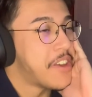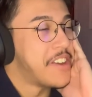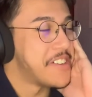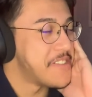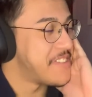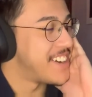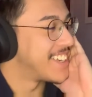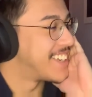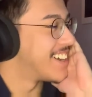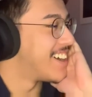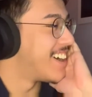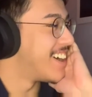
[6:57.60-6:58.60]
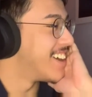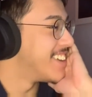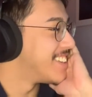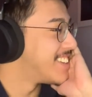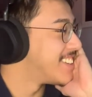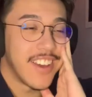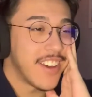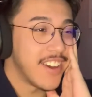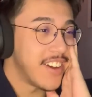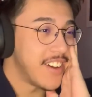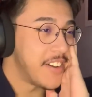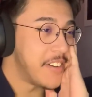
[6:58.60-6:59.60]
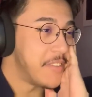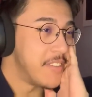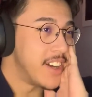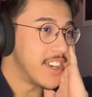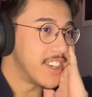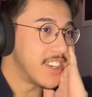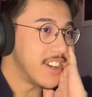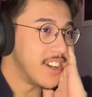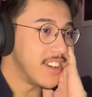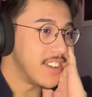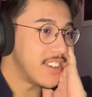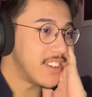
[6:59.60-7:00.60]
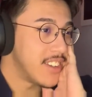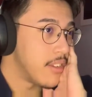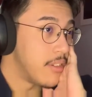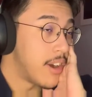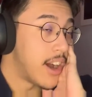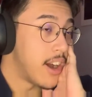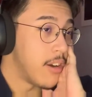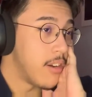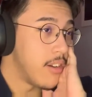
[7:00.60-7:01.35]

Oh my gosh. Oh my gosh. Wow.